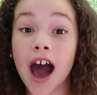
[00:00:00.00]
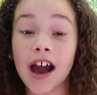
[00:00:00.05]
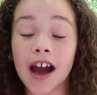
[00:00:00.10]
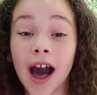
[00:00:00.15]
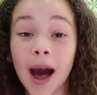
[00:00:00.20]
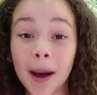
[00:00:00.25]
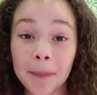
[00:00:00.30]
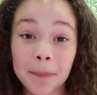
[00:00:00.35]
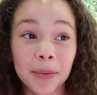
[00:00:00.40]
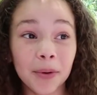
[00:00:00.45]
a
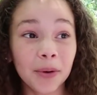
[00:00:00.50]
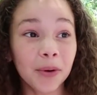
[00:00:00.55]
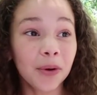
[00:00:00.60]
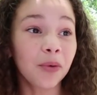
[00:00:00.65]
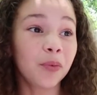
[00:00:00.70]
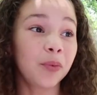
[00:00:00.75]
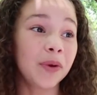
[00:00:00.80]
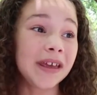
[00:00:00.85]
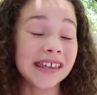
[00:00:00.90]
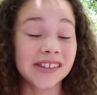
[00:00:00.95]

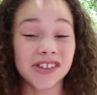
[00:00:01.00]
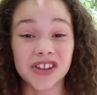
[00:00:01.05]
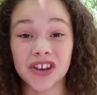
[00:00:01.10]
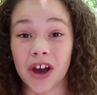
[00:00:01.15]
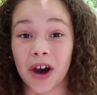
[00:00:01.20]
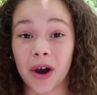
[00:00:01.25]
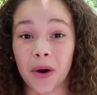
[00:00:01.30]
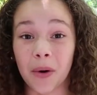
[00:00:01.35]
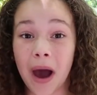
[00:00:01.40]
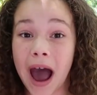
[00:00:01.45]
couple weeks
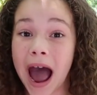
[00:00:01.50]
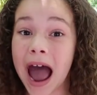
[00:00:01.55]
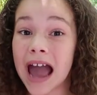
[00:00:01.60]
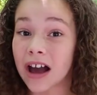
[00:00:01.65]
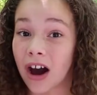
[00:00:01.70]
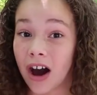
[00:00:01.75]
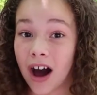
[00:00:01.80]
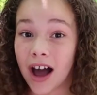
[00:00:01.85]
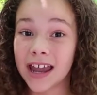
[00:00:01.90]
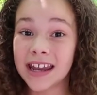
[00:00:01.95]
ago I
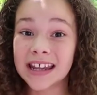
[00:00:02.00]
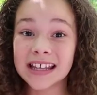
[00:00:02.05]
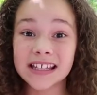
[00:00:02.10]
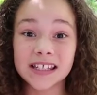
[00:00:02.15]
got an